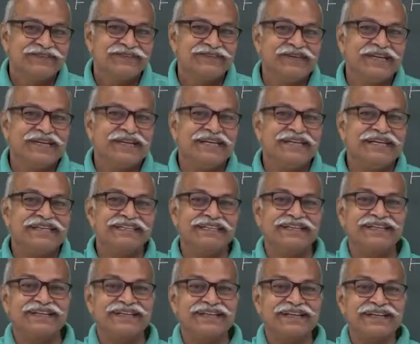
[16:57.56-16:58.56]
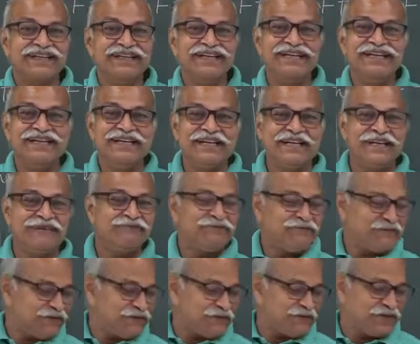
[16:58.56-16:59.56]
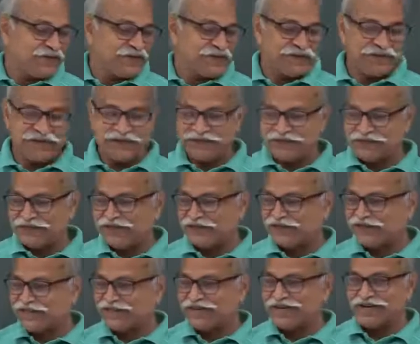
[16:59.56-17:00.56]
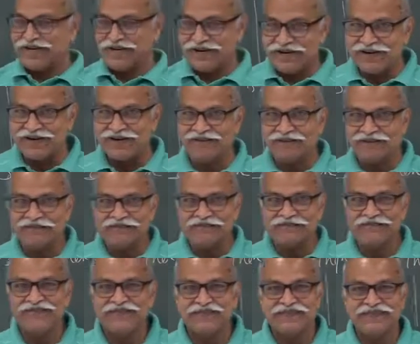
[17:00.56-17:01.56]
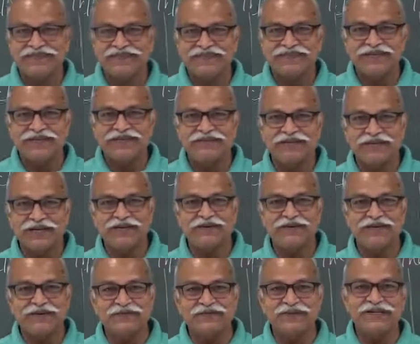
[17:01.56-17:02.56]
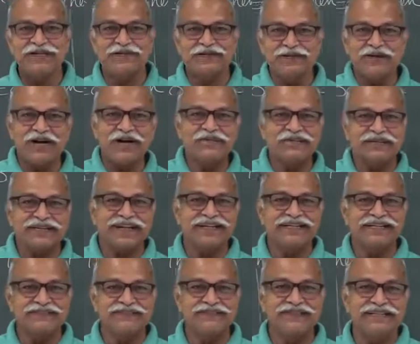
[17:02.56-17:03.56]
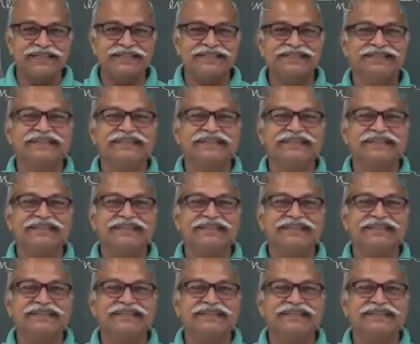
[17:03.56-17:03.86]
We generally live on the earth, whatever we do, our activities